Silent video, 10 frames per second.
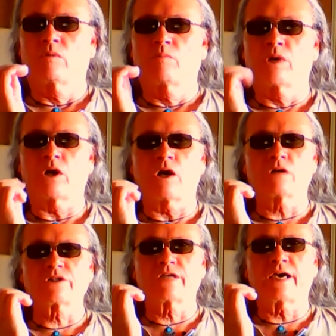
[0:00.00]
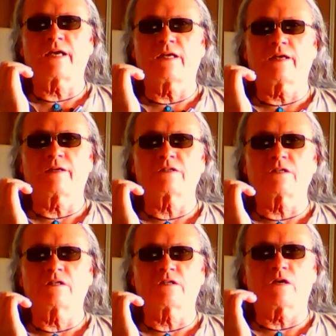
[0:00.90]
But all that
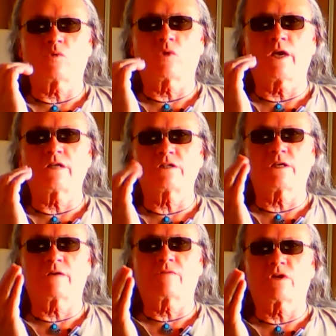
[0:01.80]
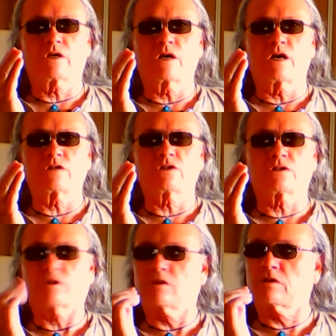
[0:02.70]
is a raising of the
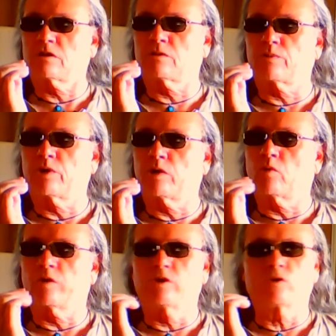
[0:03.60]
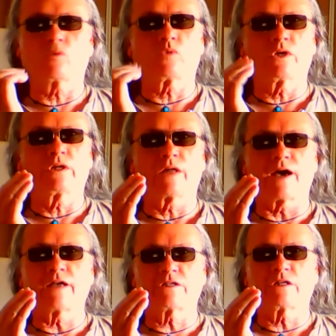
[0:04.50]
consciousness to the point where you're
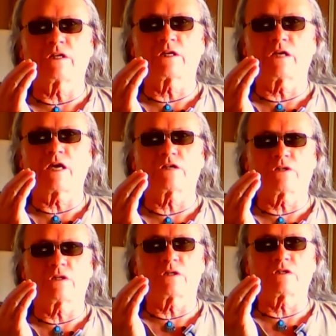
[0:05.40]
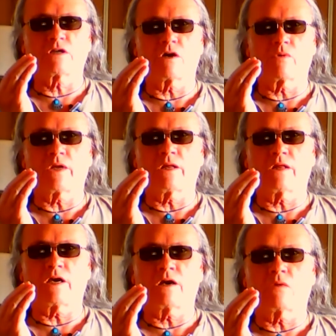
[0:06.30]
realizing the connection that's already
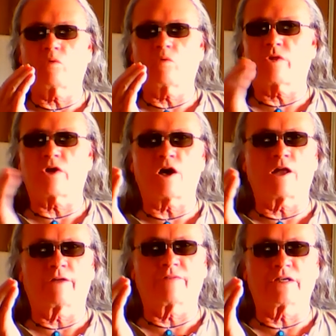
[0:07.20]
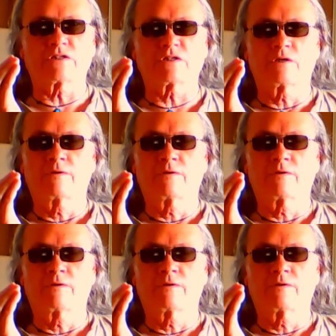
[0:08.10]
there with all of us.